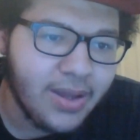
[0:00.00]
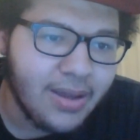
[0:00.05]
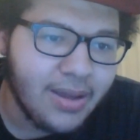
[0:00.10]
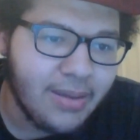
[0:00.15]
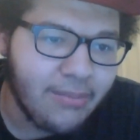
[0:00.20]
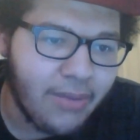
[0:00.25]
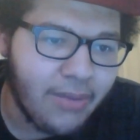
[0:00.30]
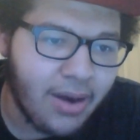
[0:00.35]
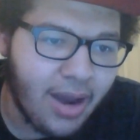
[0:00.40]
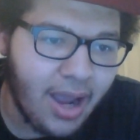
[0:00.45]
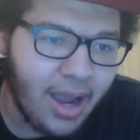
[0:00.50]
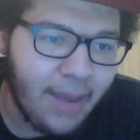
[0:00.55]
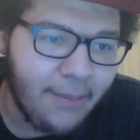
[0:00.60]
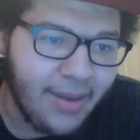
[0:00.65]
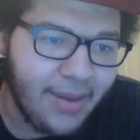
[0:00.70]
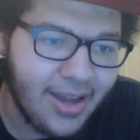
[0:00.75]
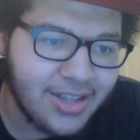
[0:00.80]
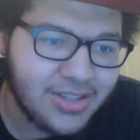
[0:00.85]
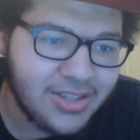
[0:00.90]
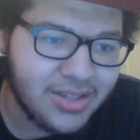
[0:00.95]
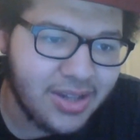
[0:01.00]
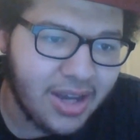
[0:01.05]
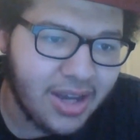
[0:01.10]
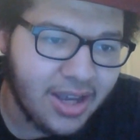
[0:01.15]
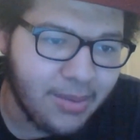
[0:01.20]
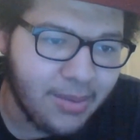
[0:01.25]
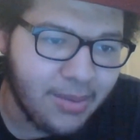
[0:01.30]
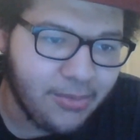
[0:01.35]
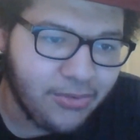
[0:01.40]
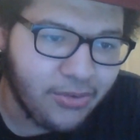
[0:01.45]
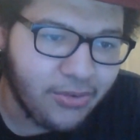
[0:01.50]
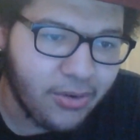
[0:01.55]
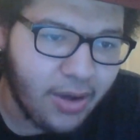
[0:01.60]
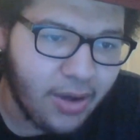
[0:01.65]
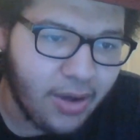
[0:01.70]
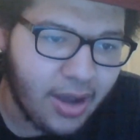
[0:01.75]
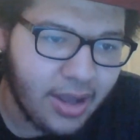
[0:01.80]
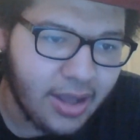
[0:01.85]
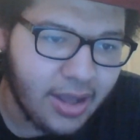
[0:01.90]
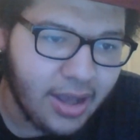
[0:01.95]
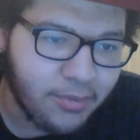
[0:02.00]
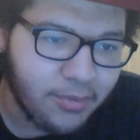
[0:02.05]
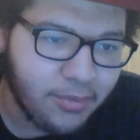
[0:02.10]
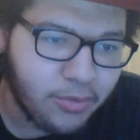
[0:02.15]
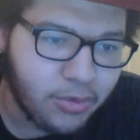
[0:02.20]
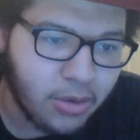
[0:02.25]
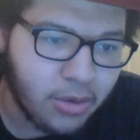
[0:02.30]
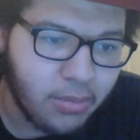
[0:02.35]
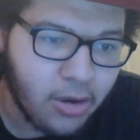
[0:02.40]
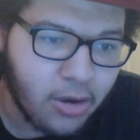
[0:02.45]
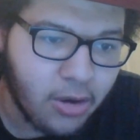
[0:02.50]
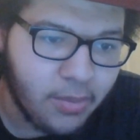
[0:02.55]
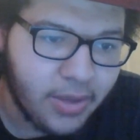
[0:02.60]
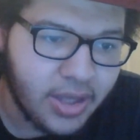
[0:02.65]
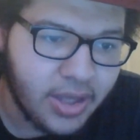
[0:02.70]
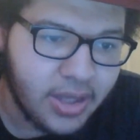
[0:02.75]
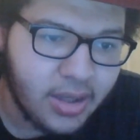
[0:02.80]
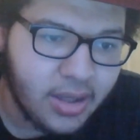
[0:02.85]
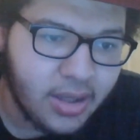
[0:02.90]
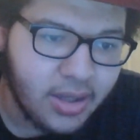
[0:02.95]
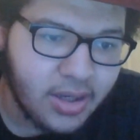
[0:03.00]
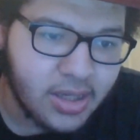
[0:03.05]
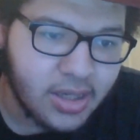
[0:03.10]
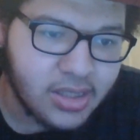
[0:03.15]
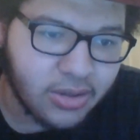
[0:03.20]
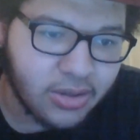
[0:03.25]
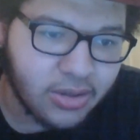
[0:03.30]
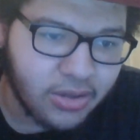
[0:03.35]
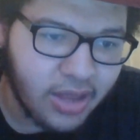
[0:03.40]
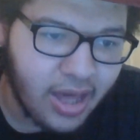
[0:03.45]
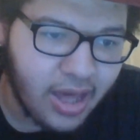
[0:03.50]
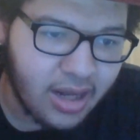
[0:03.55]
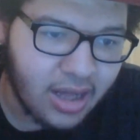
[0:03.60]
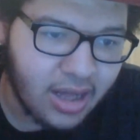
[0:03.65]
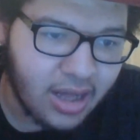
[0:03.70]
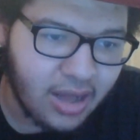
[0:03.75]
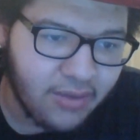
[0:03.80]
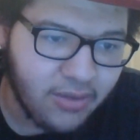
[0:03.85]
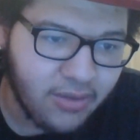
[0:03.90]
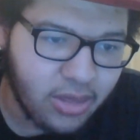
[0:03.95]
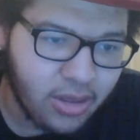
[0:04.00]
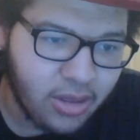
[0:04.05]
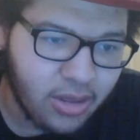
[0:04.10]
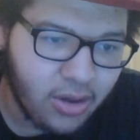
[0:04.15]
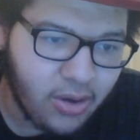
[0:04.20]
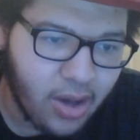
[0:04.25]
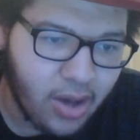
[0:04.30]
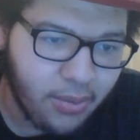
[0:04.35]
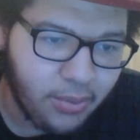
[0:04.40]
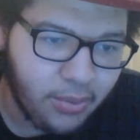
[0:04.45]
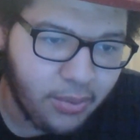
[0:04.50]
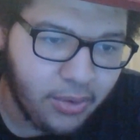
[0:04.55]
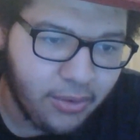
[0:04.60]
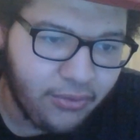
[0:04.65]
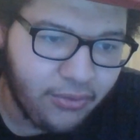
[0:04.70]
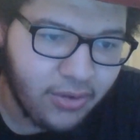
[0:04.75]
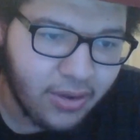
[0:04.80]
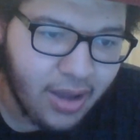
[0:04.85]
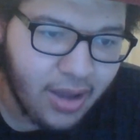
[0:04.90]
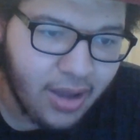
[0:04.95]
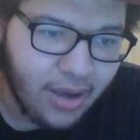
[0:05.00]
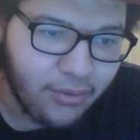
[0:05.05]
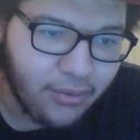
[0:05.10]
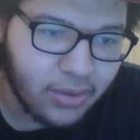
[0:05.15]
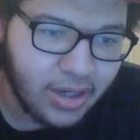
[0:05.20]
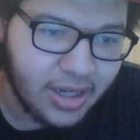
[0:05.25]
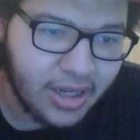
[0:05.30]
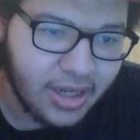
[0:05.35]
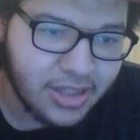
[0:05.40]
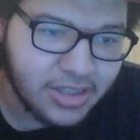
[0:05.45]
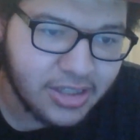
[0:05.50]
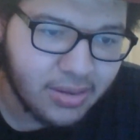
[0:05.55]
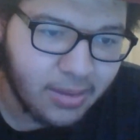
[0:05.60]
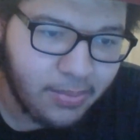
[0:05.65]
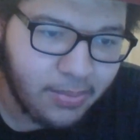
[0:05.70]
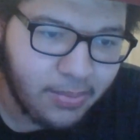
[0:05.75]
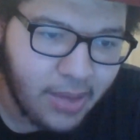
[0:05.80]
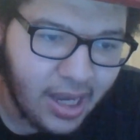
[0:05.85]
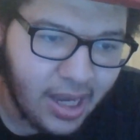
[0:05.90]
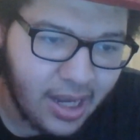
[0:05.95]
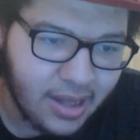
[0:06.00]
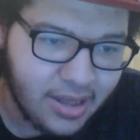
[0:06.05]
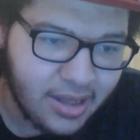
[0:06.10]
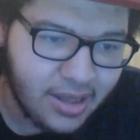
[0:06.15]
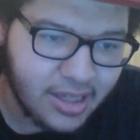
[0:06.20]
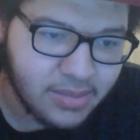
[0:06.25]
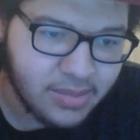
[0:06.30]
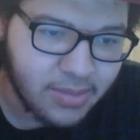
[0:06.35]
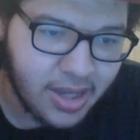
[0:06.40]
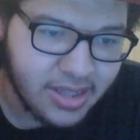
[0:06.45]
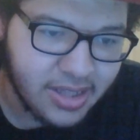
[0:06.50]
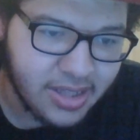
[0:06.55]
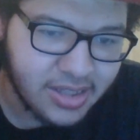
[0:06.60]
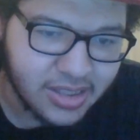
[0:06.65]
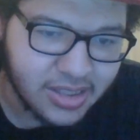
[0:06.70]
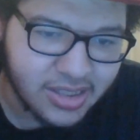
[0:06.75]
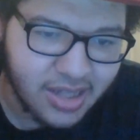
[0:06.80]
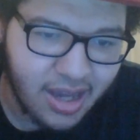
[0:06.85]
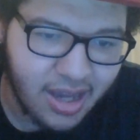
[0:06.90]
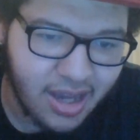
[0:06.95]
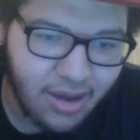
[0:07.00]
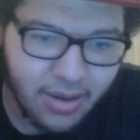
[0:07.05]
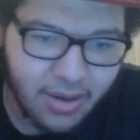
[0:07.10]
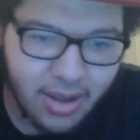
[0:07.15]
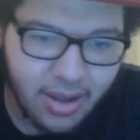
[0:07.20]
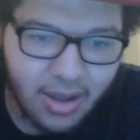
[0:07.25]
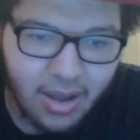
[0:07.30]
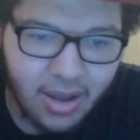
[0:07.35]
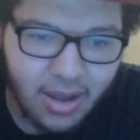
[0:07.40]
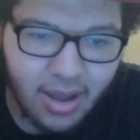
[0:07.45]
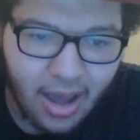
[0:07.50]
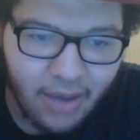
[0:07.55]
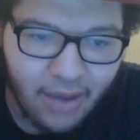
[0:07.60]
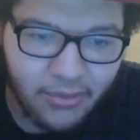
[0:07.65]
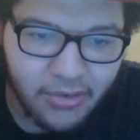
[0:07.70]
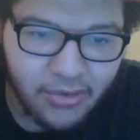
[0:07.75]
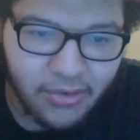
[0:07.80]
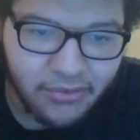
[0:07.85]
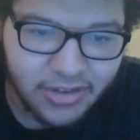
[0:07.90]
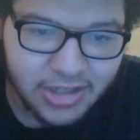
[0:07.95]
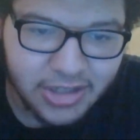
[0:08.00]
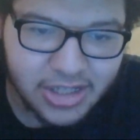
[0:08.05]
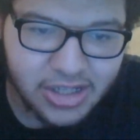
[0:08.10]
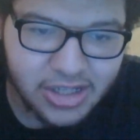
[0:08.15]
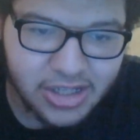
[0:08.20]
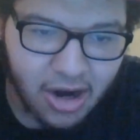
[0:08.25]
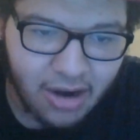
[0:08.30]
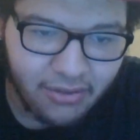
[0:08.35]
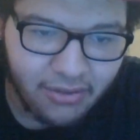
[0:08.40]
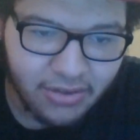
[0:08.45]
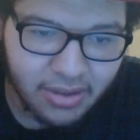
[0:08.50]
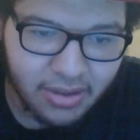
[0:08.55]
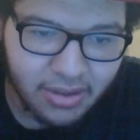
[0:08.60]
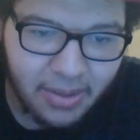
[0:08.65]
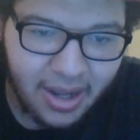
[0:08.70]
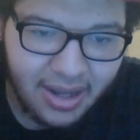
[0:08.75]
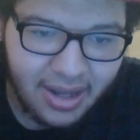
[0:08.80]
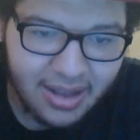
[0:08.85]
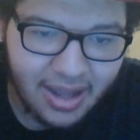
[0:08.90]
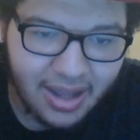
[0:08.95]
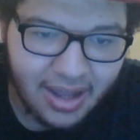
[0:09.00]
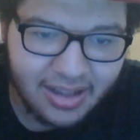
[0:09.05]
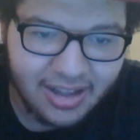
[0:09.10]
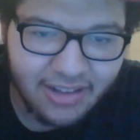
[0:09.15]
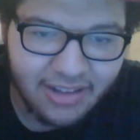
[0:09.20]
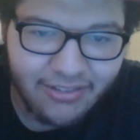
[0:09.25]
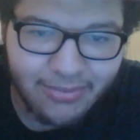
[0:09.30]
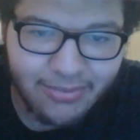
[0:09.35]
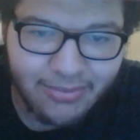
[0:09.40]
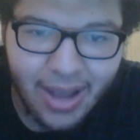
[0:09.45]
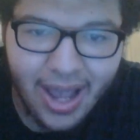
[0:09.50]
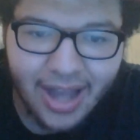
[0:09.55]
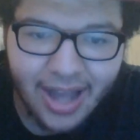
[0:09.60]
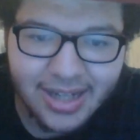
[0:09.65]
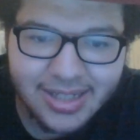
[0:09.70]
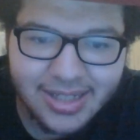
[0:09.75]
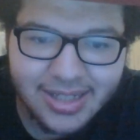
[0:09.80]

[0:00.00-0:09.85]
But I imagine I am for I am for a moment, so that even though I will feel every inch of the pain these men dish out, I won't feel sorry for the pain I give back.